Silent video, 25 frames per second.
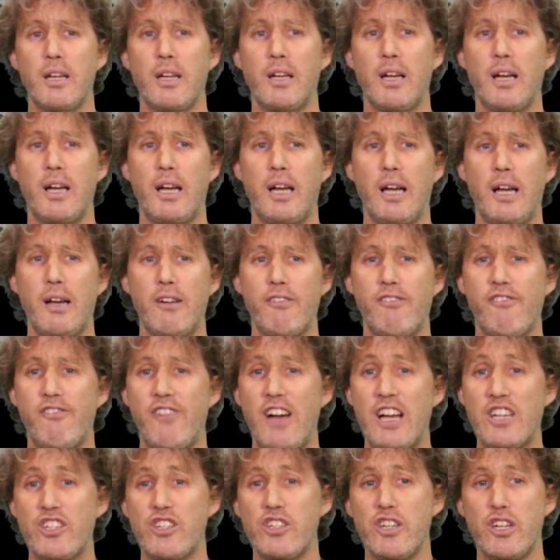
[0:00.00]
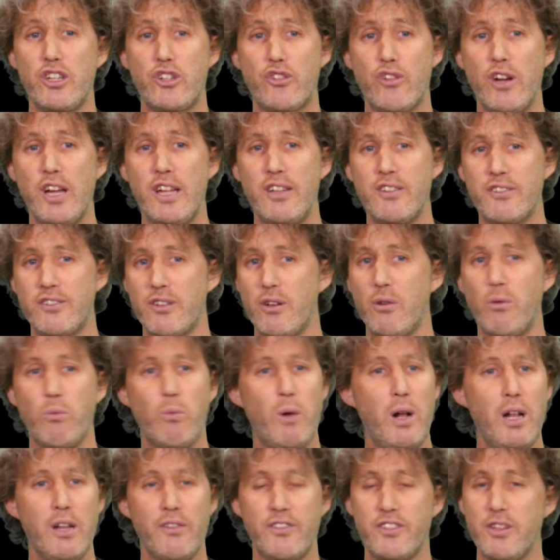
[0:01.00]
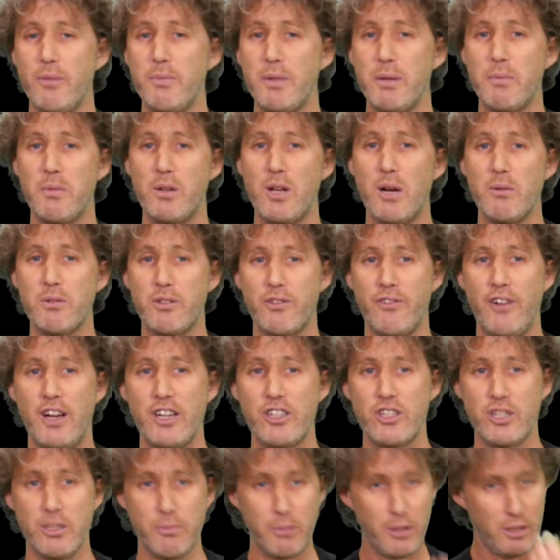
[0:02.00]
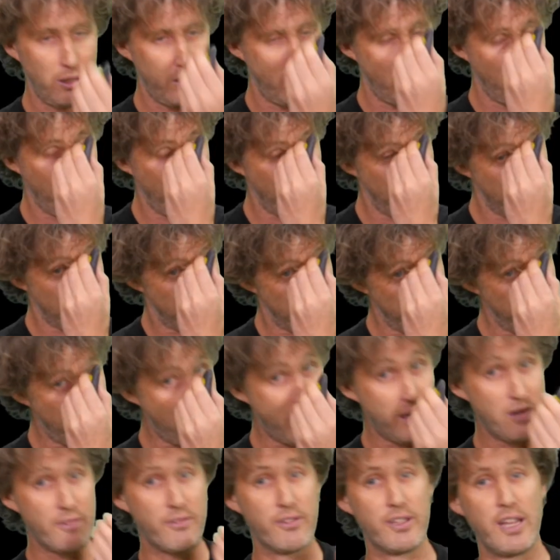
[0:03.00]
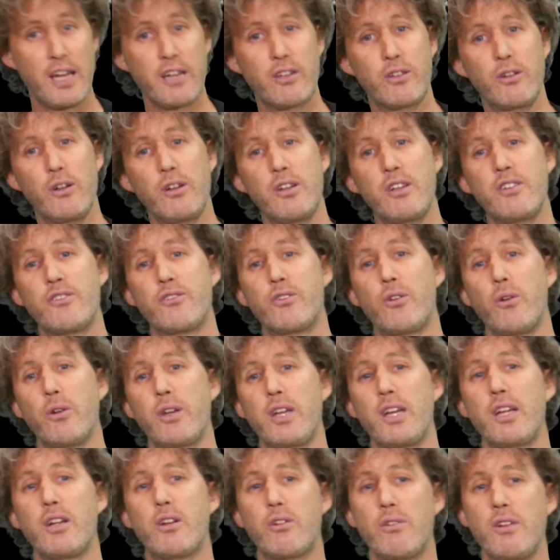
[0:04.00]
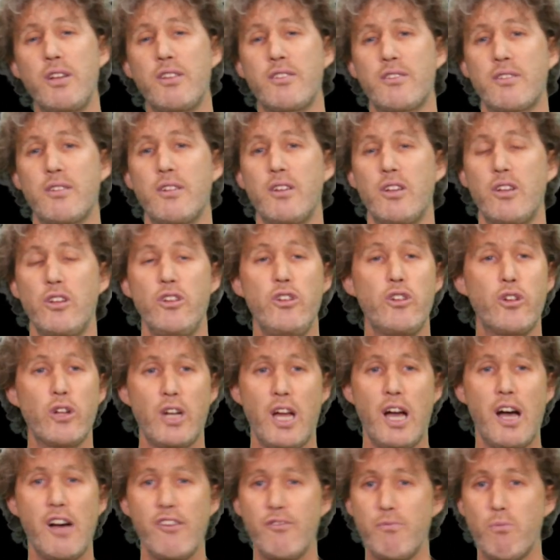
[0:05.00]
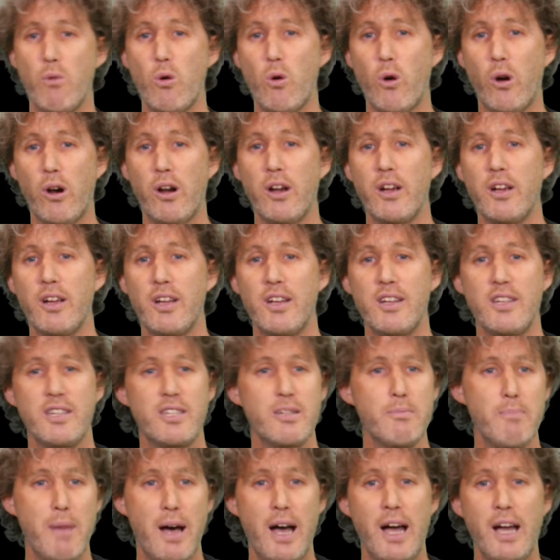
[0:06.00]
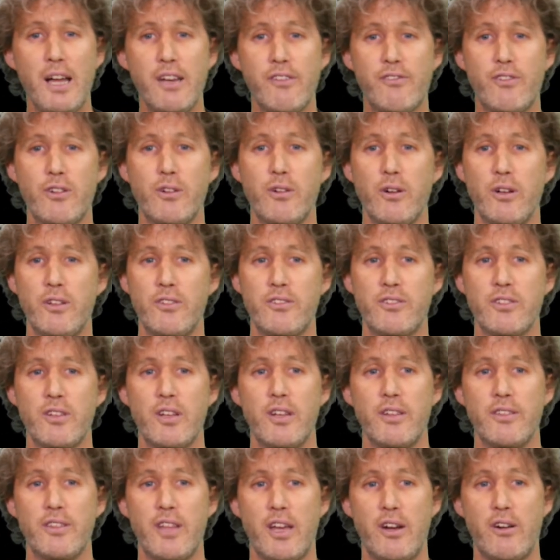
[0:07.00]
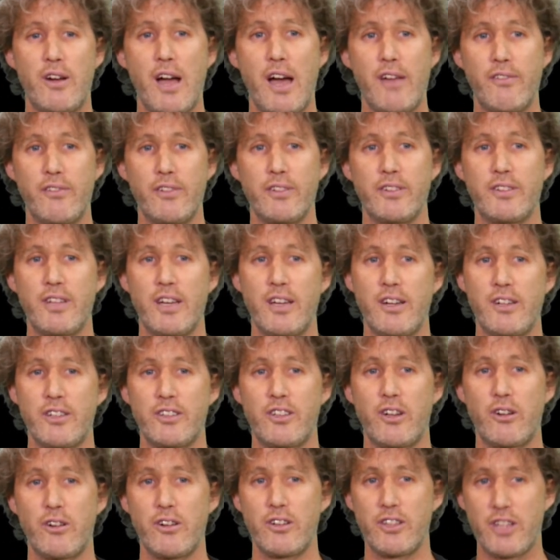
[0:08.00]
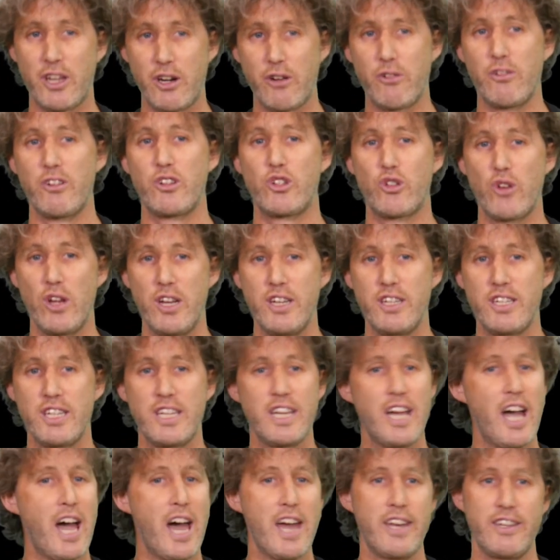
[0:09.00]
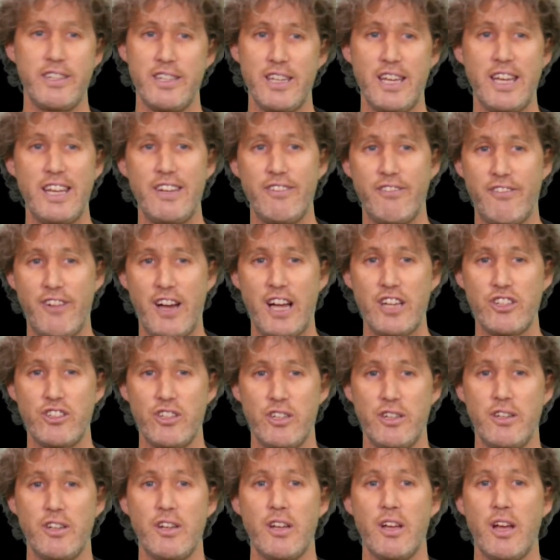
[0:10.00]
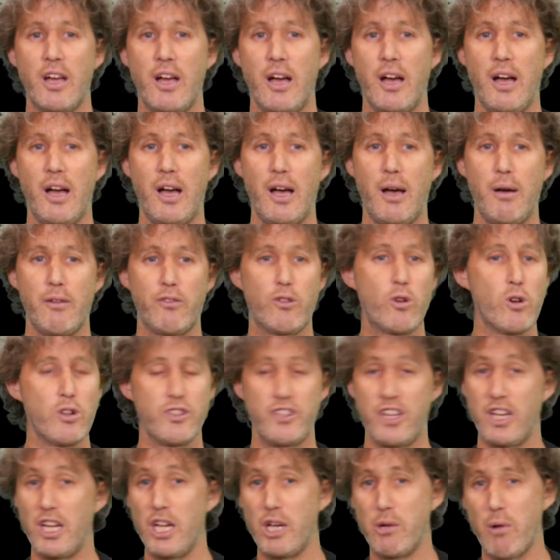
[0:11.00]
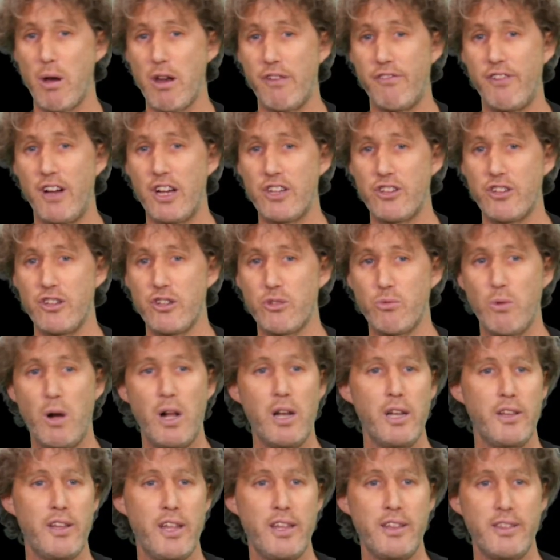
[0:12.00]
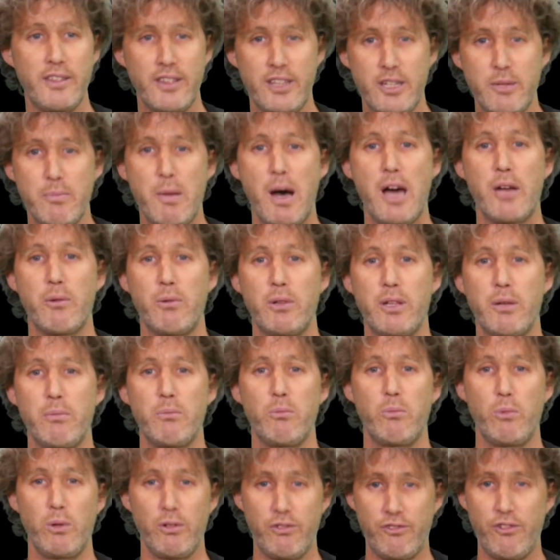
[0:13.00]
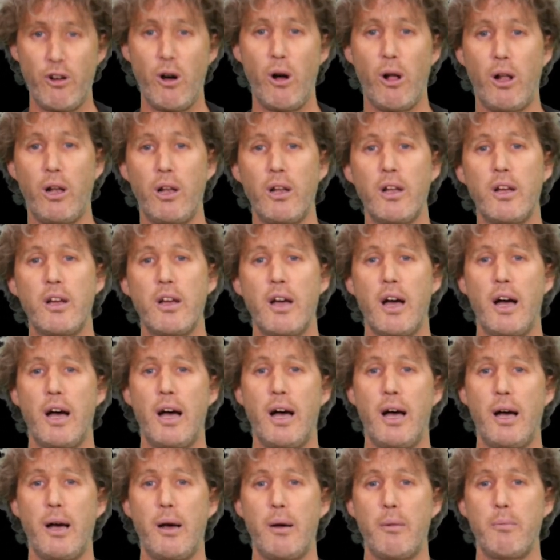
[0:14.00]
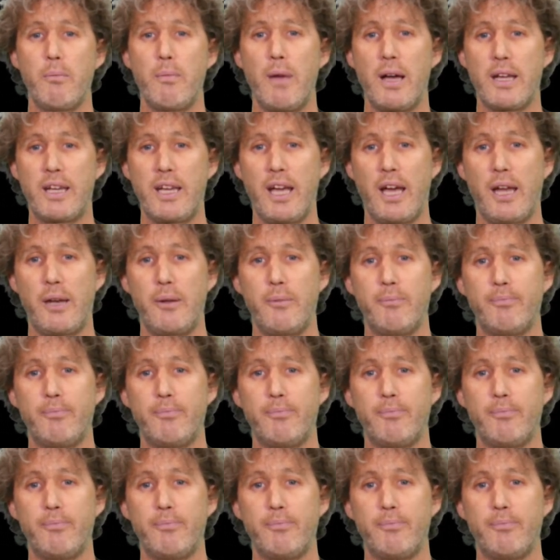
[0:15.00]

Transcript: Fashion and trends. Well, if something becomes fashionable, demand for that good is going to increase. You're going to have more demand for goods that are trendy and in fashion. Of course, they can go out of fashion as well, and then demand will fall again.